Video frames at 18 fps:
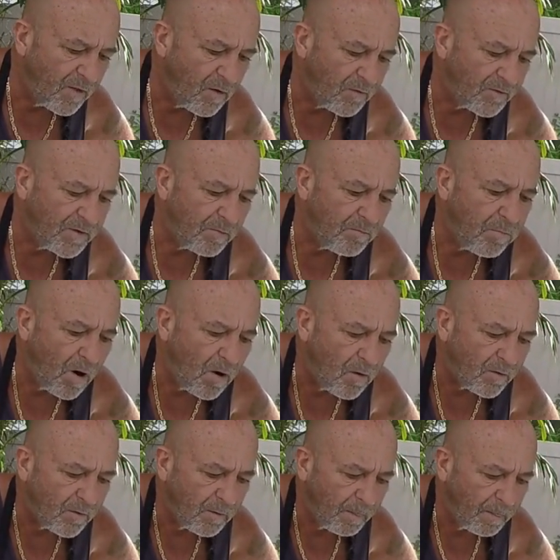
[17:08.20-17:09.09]
off the
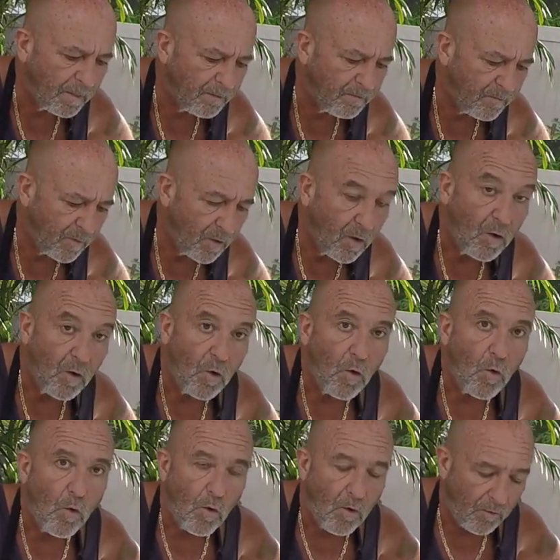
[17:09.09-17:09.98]
bone.
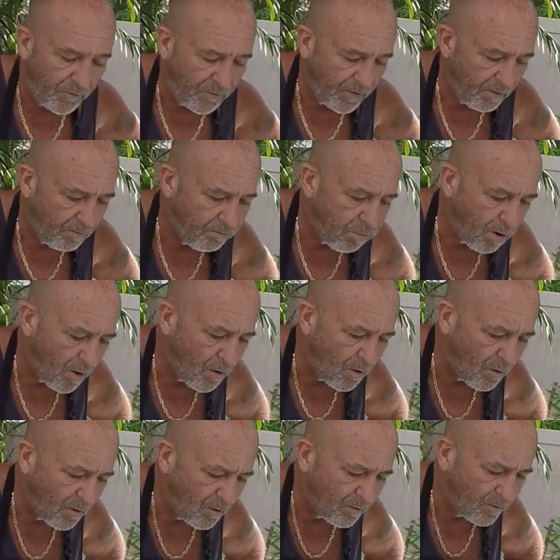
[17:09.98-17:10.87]
Off the
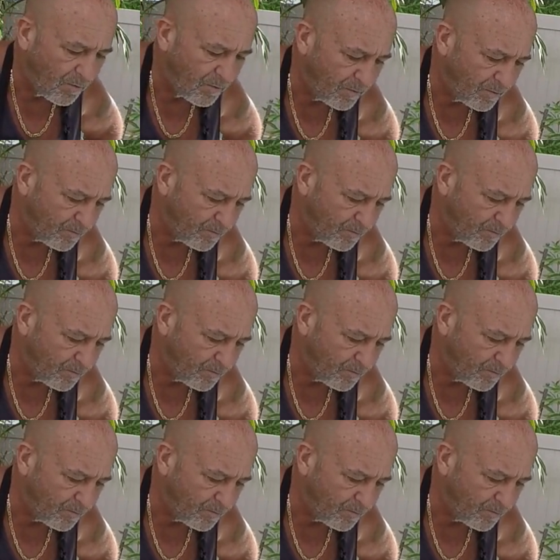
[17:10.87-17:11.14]
bone.